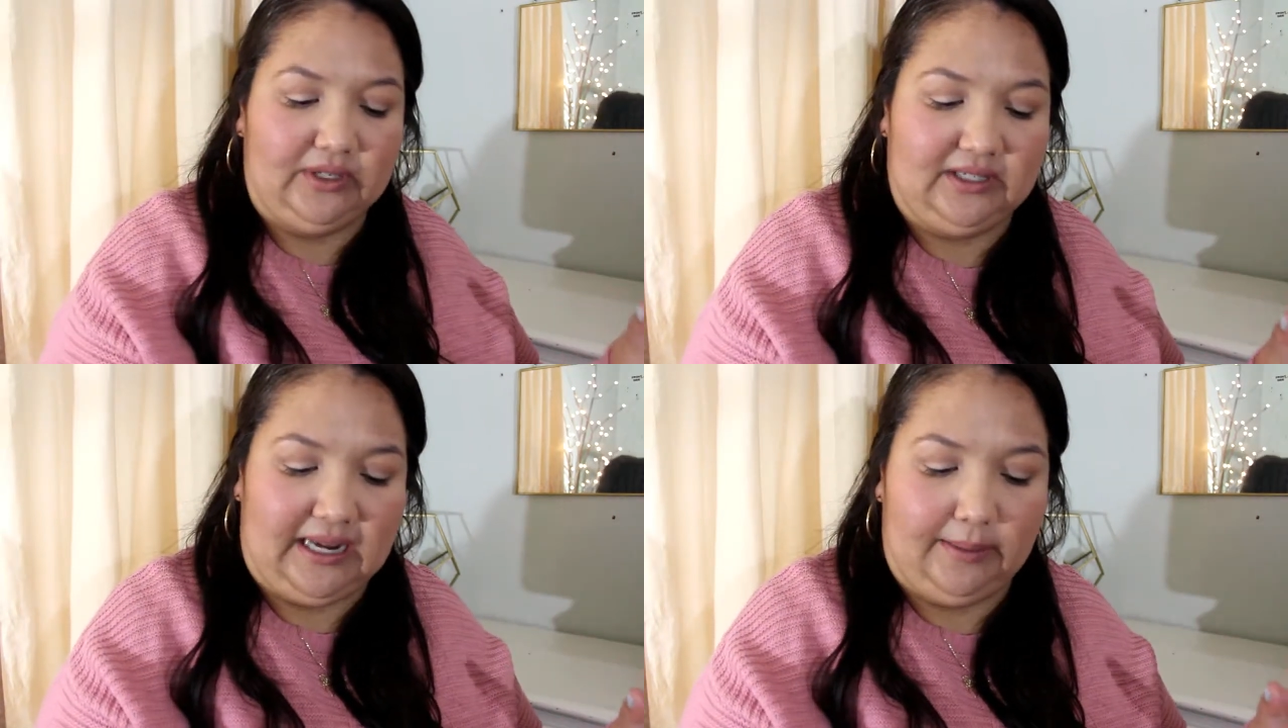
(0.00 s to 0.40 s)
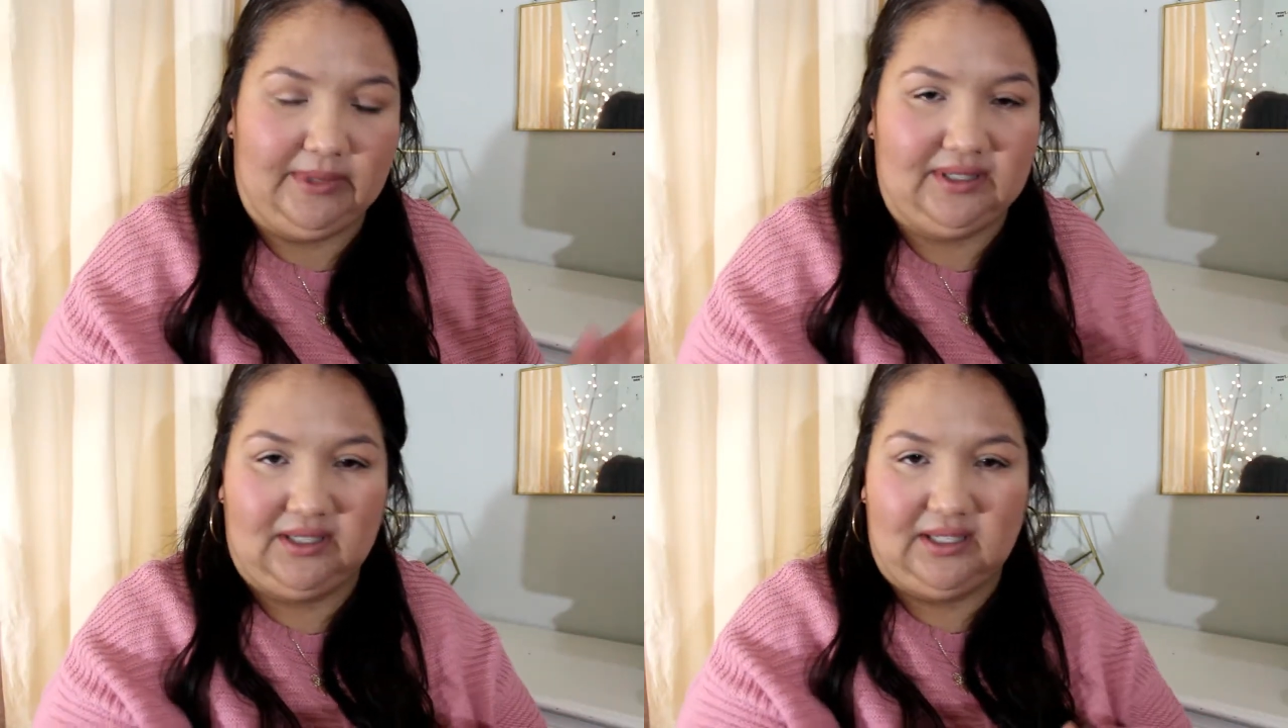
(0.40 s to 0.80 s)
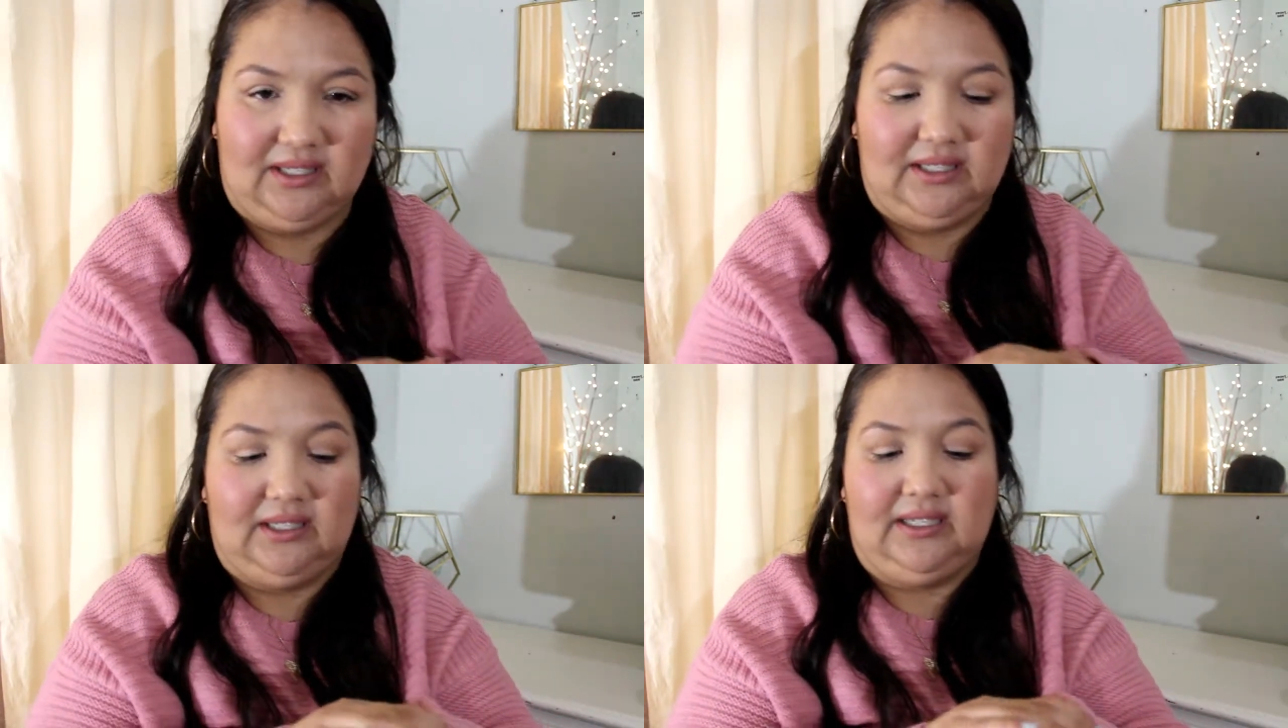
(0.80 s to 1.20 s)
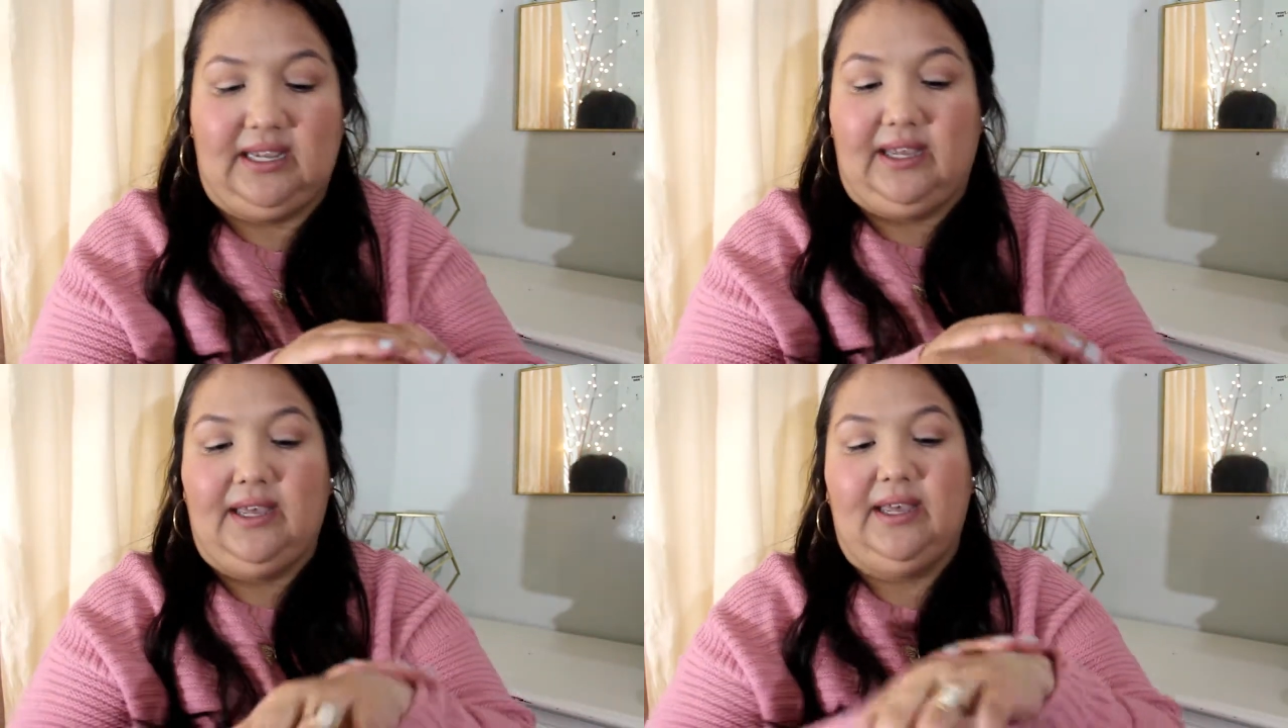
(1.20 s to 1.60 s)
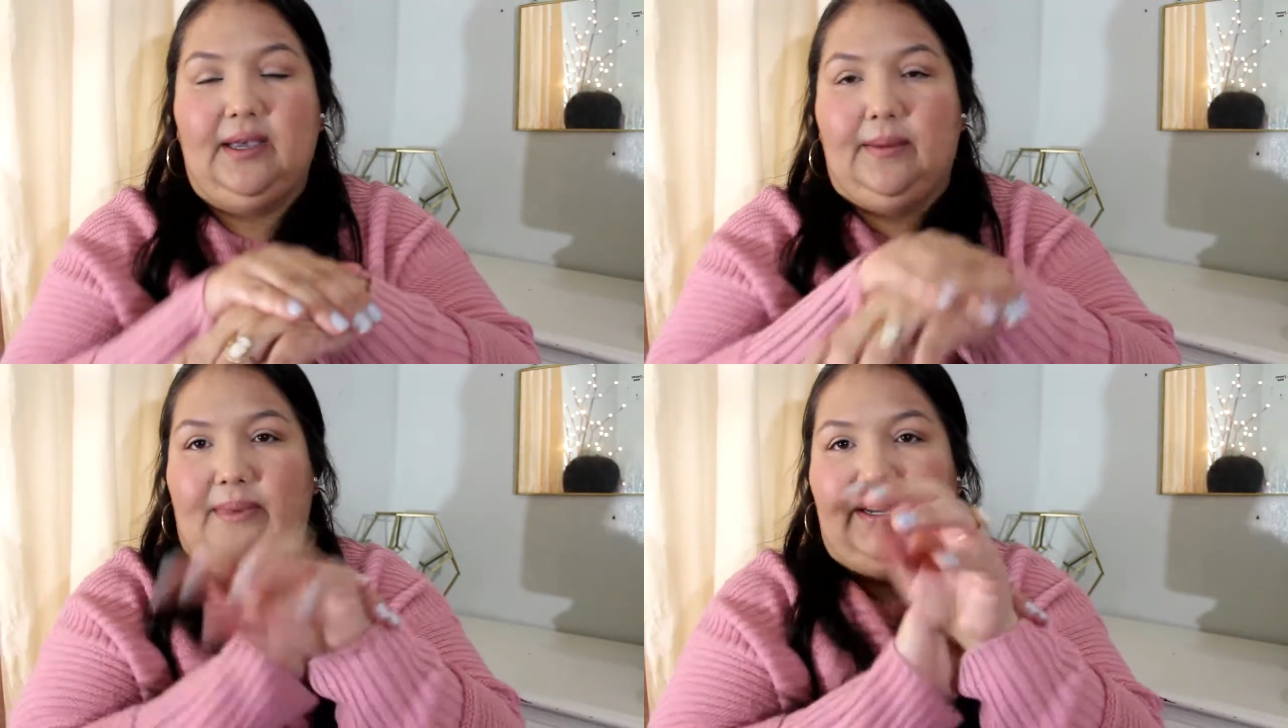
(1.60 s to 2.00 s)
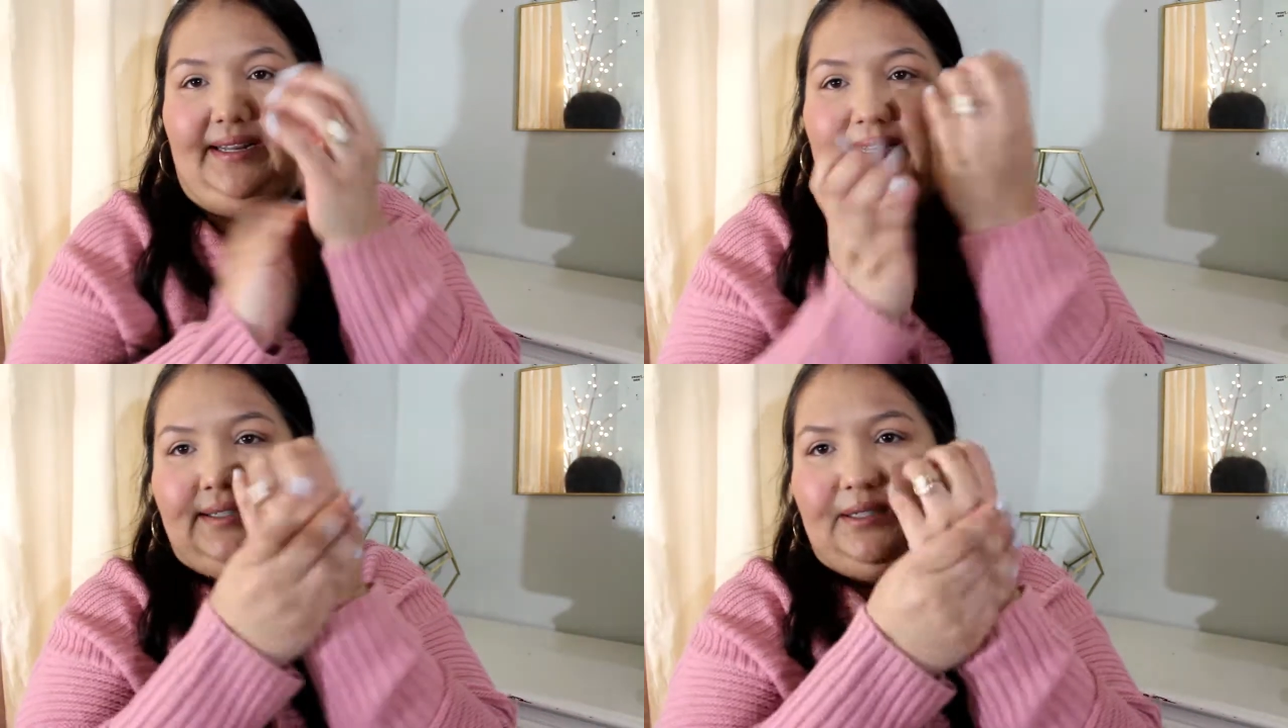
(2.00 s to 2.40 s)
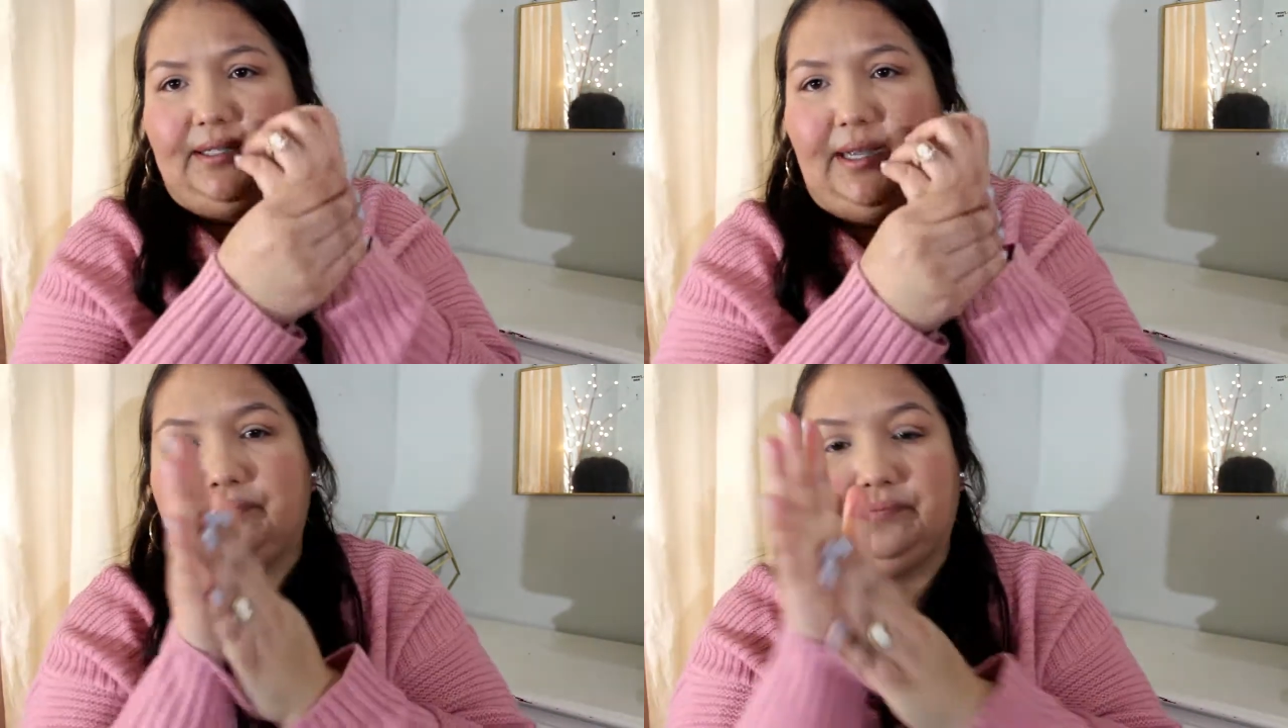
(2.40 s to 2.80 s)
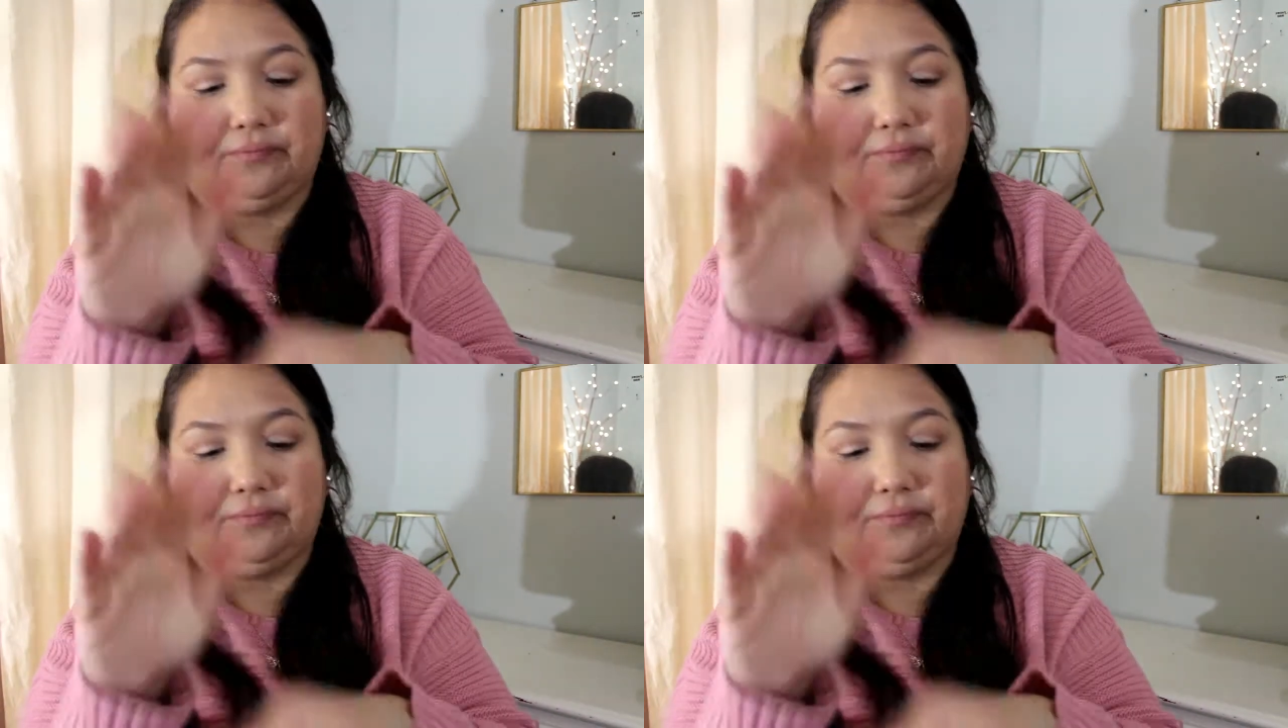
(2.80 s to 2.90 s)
the same consistency, but it is.